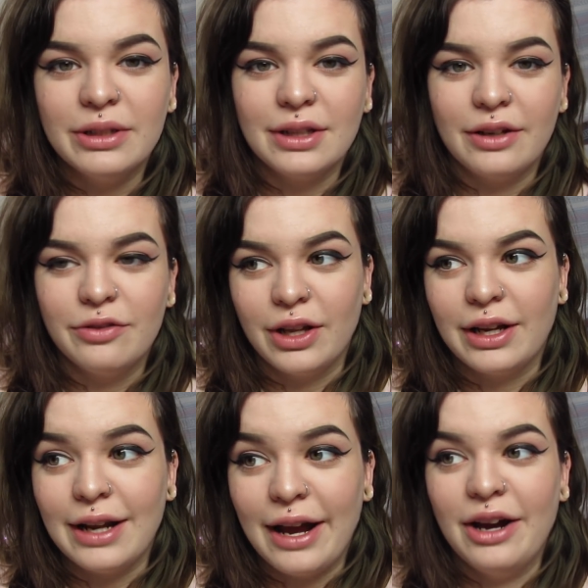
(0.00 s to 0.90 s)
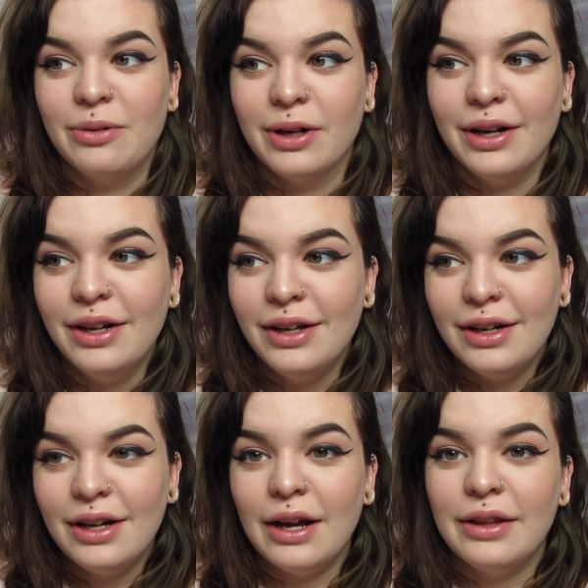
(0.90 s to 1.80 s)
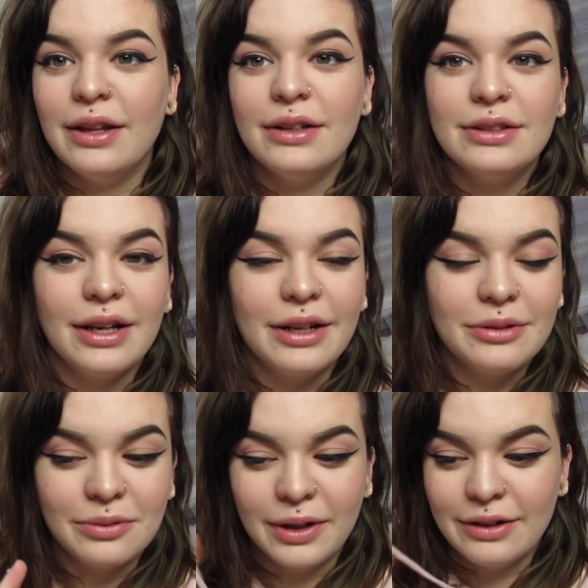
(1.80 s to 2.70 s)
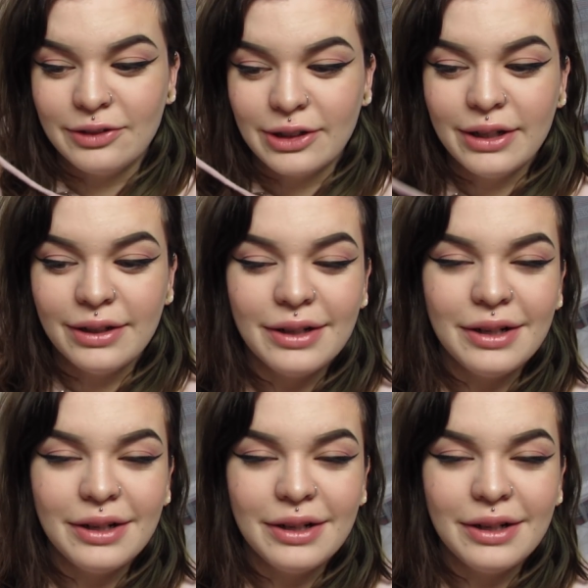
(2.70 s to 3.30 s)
it's like for like an hour, and then it's like whatever.